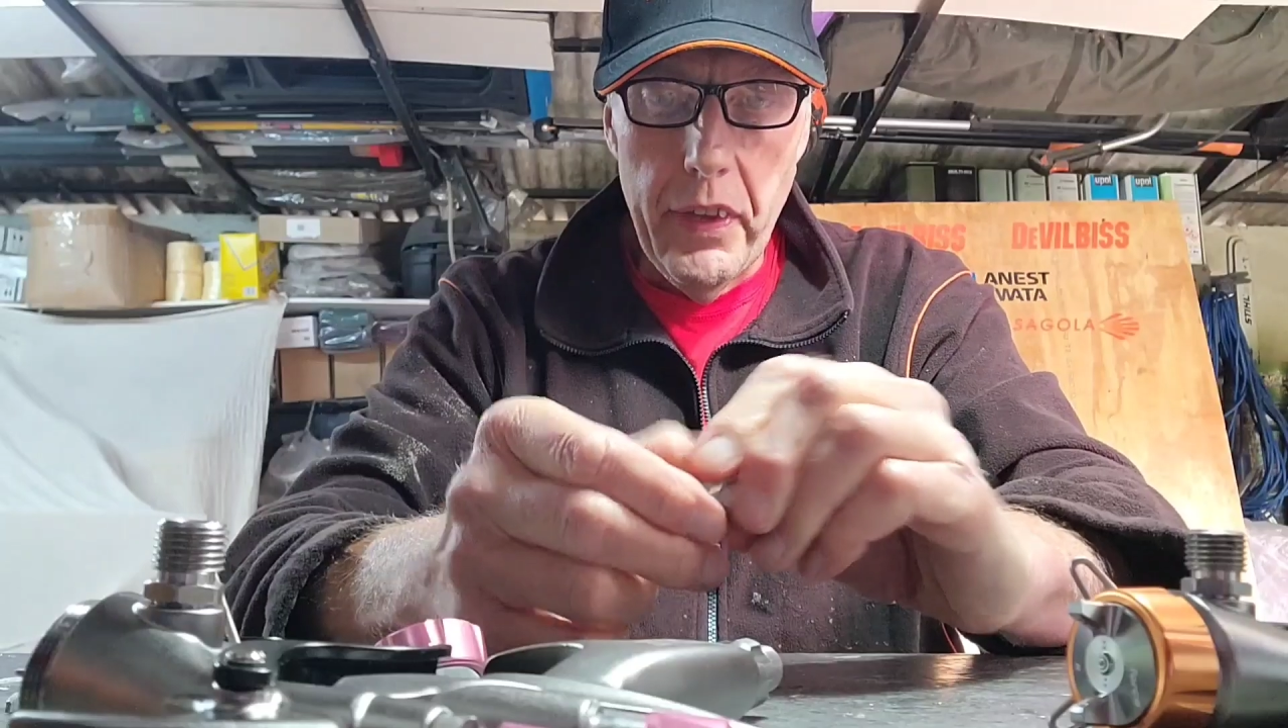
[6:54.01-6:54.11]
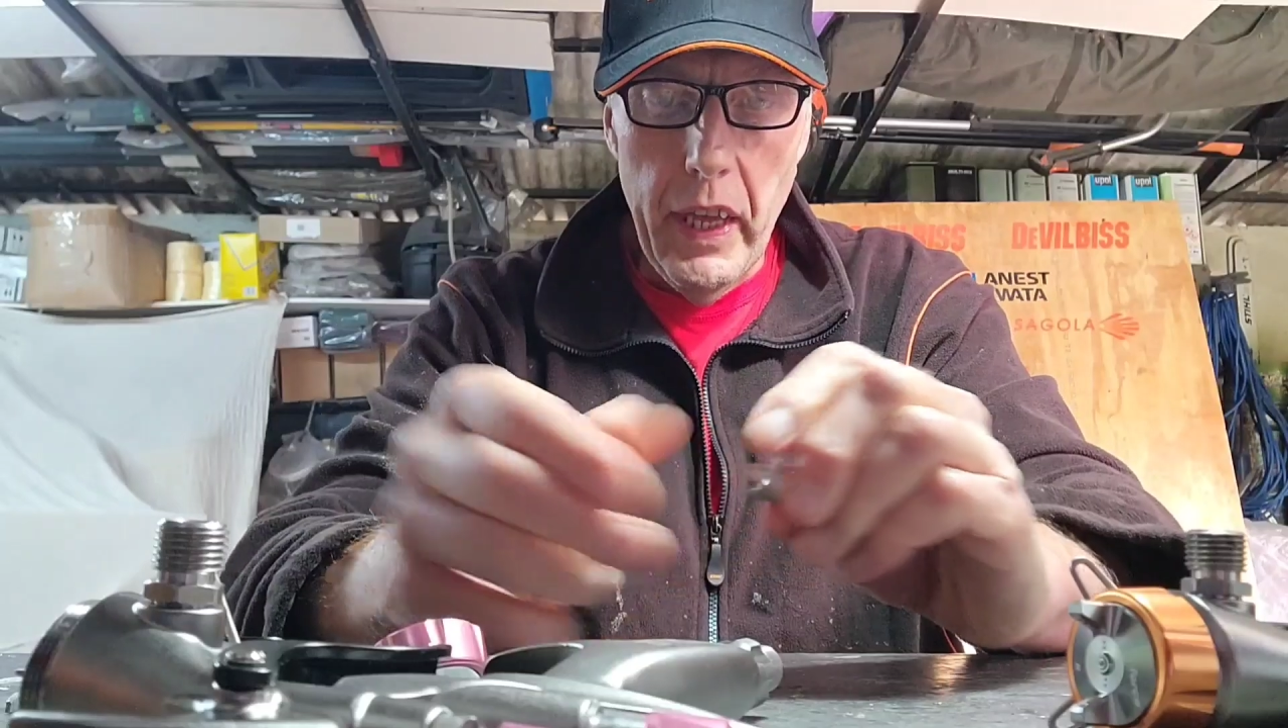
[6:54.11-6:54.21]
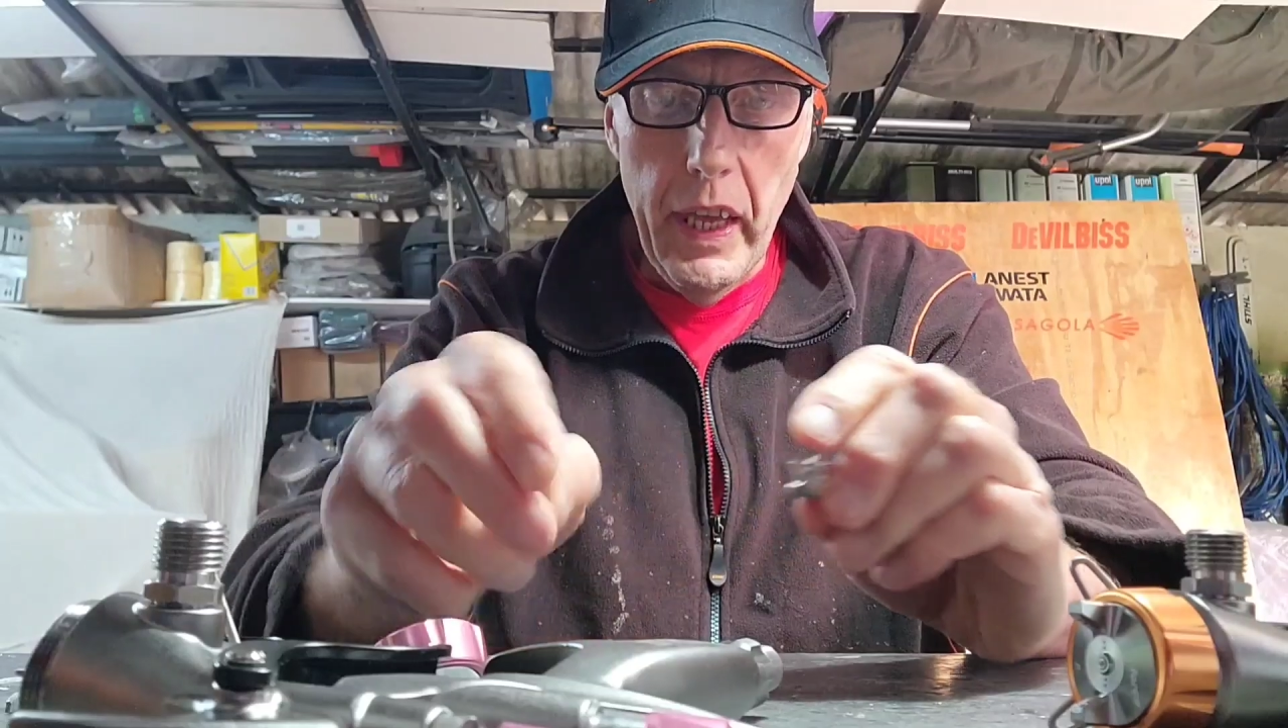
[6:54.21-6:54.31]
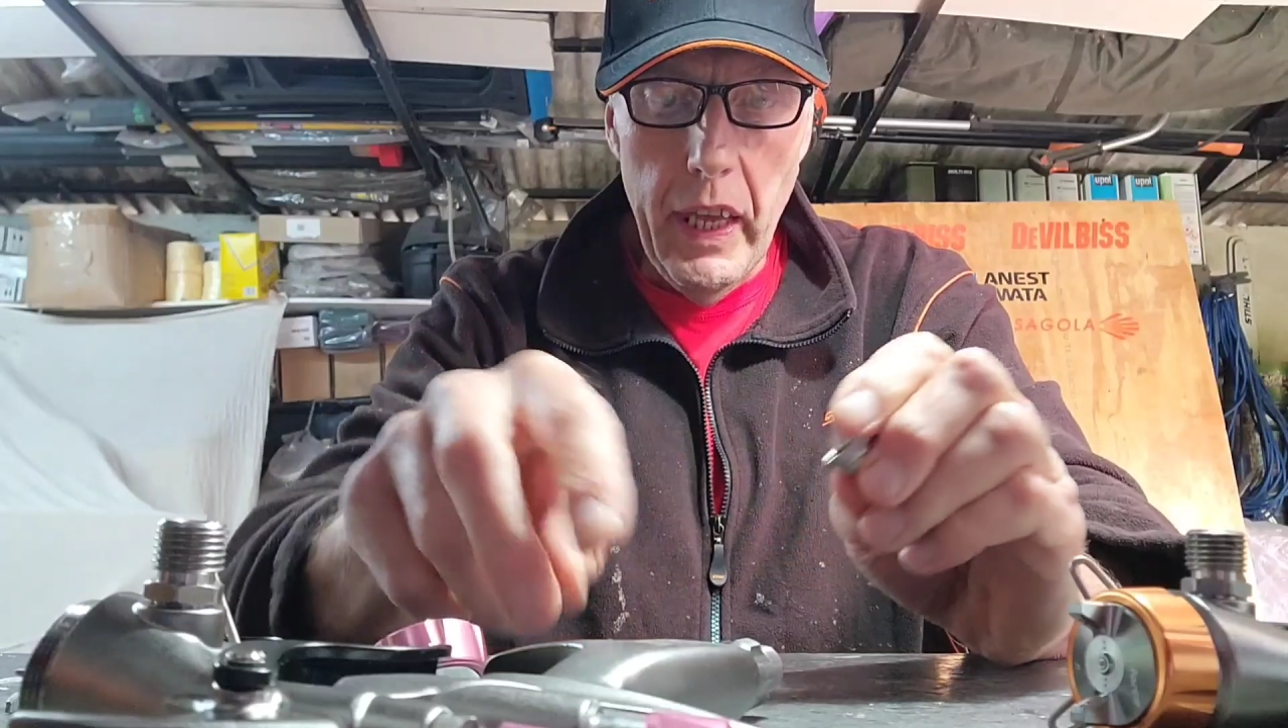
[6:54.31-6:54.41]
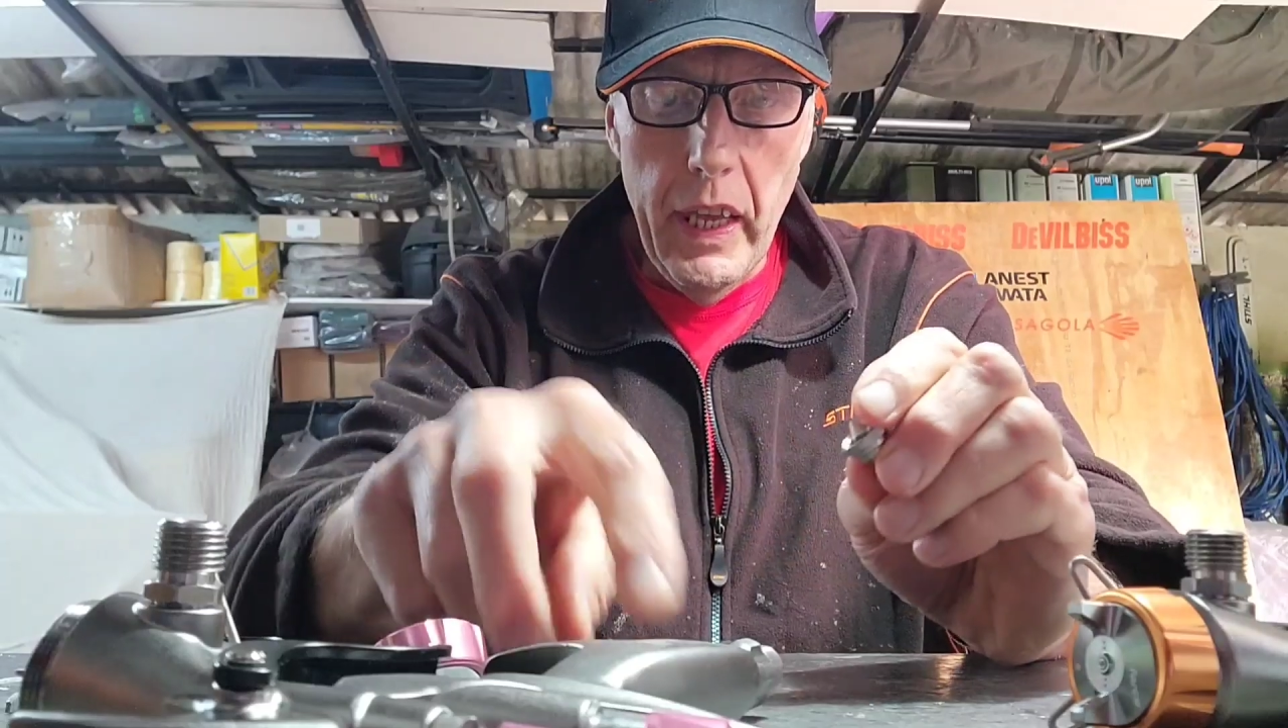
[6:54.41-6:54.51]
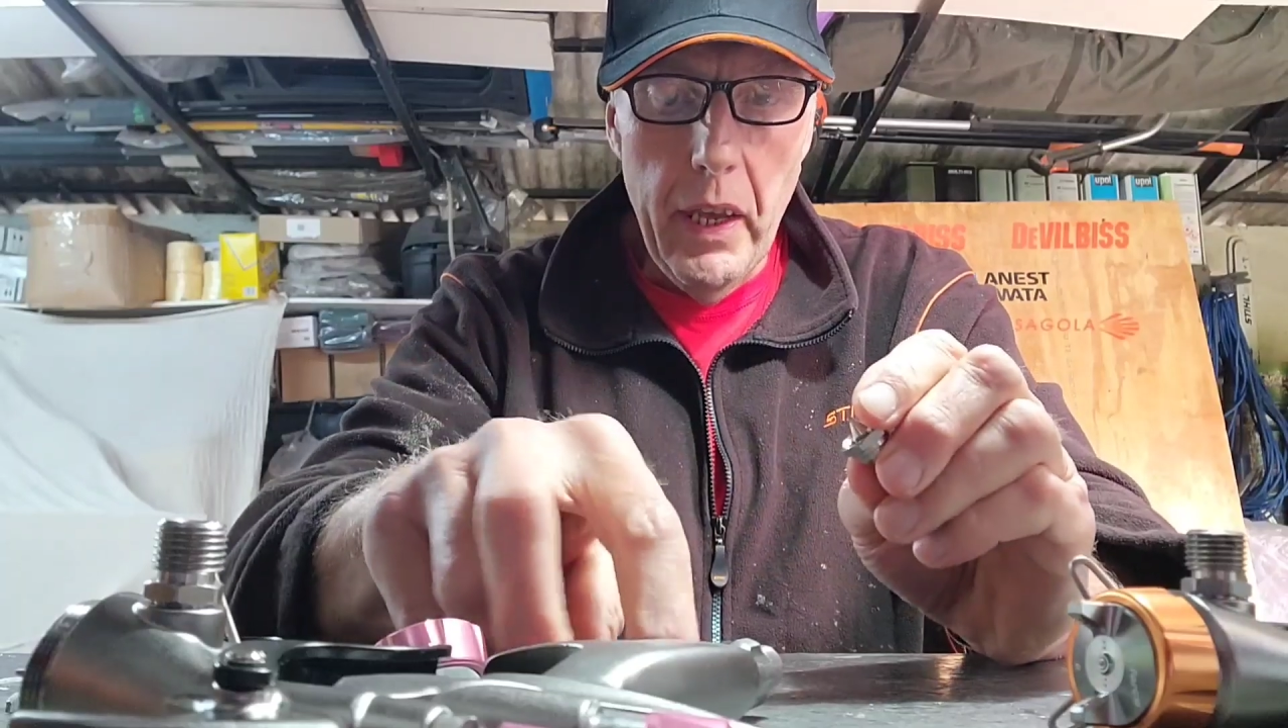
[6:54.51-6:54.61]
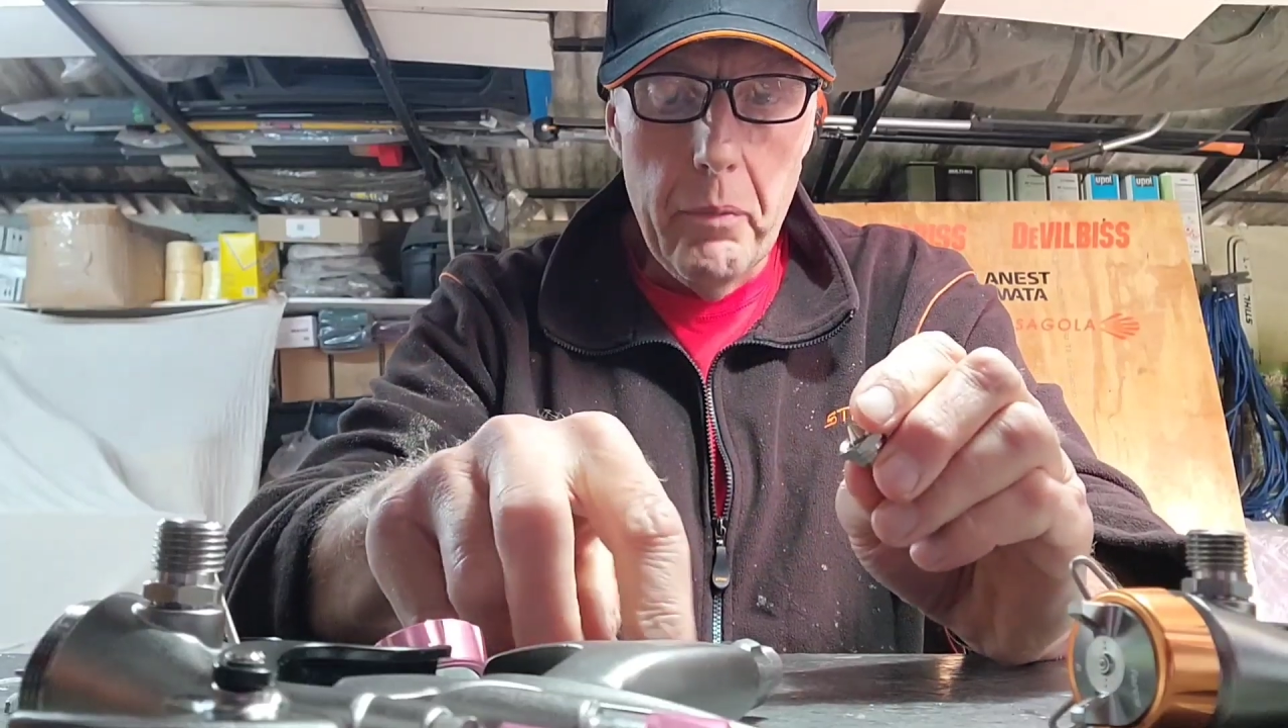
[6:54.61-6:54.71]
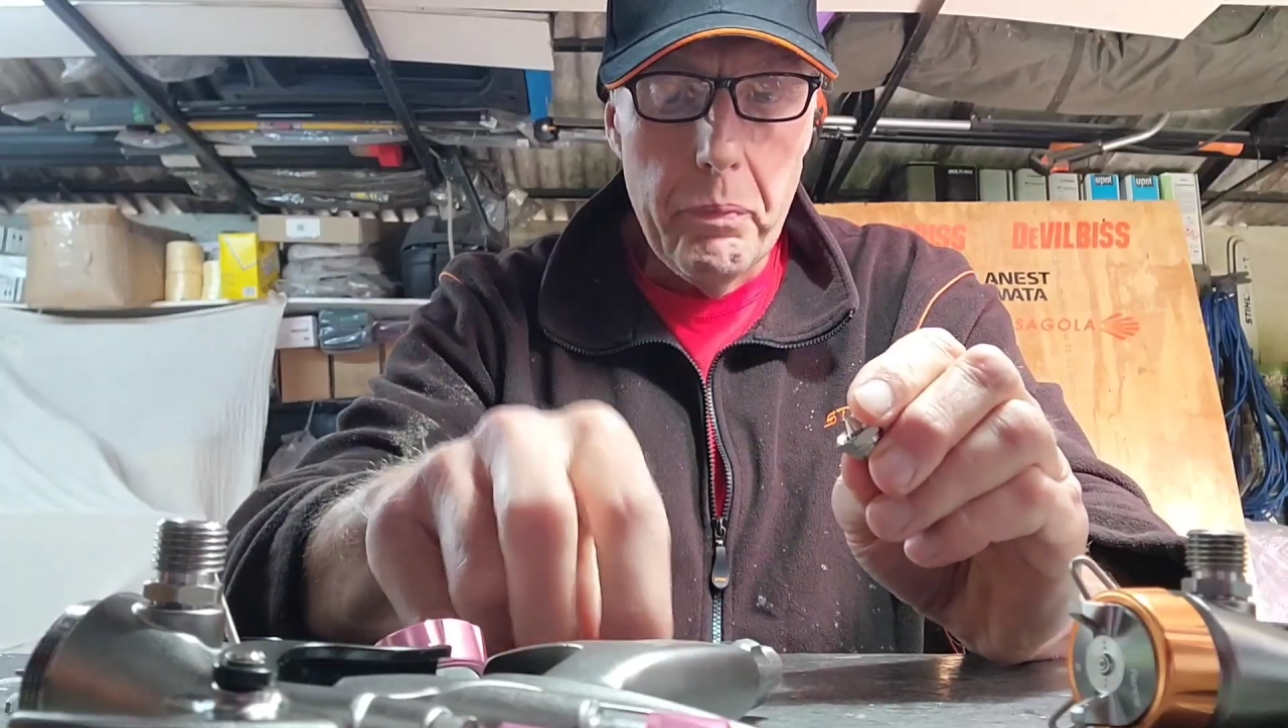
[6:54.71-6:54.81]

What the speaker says: the